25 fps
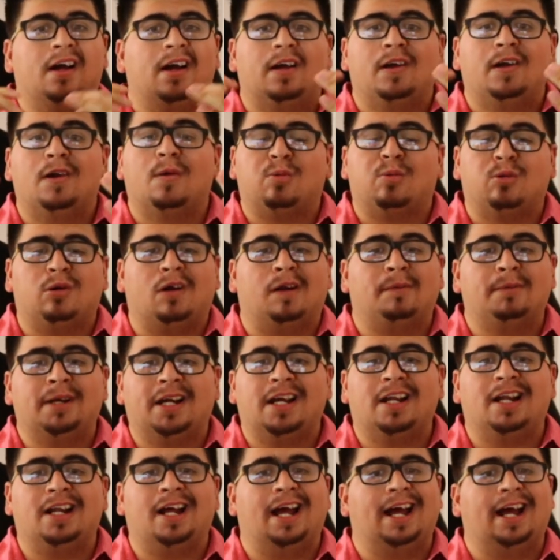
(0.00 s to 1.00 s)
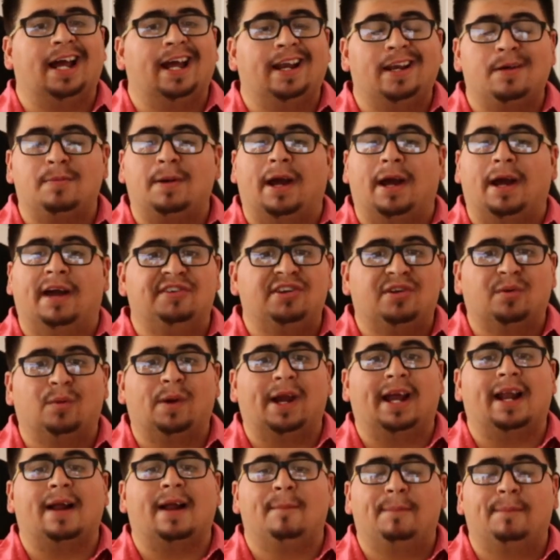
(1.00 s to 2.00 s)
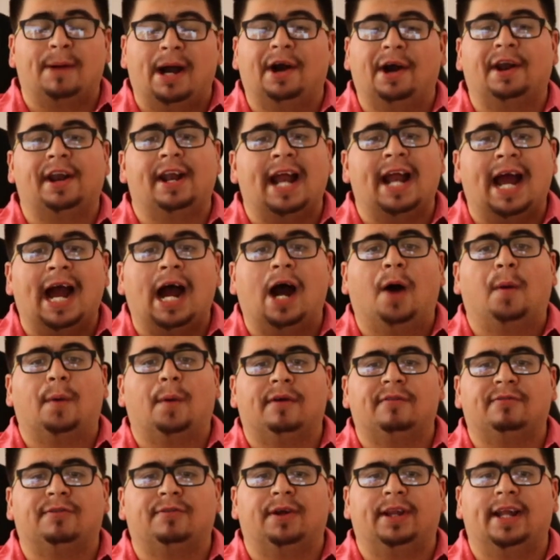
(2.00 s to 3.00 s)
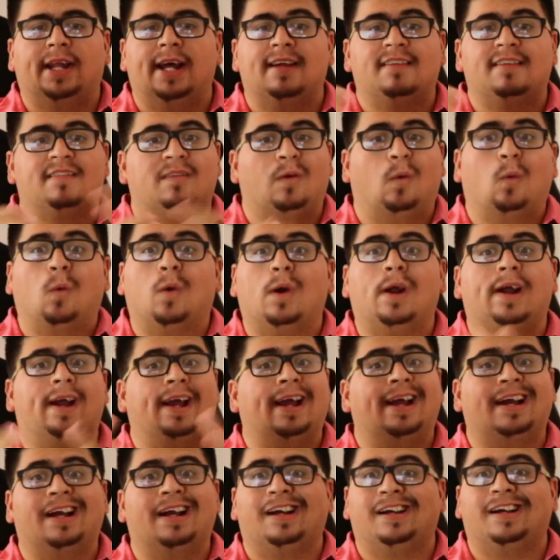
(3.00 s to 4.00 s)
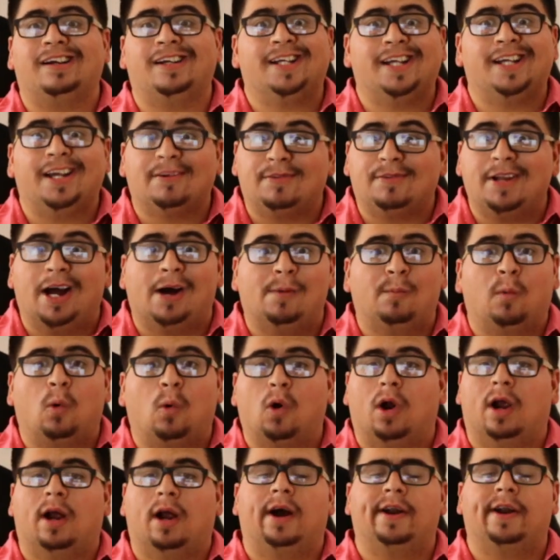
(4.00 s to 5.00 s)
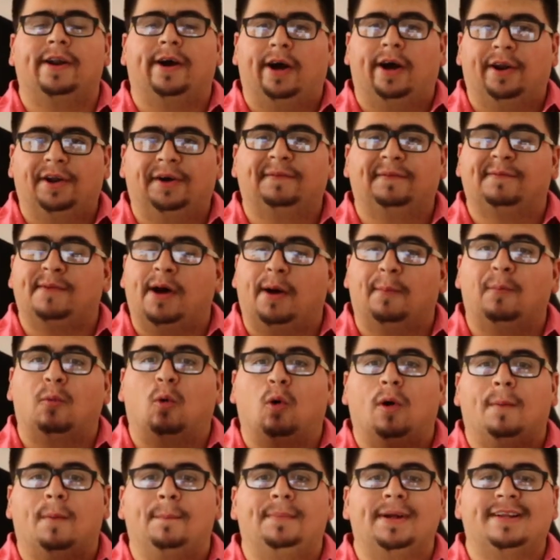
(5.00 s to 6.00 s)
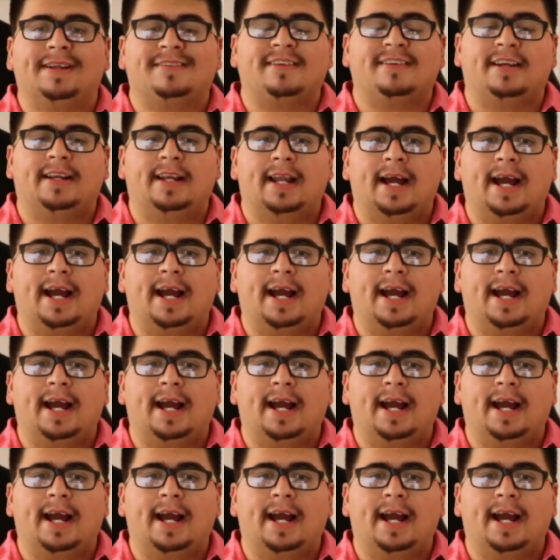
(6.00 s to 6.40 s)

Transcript: You're probably going to end up having to wait about an hour for this, or if not more, on, on a, a more busy night.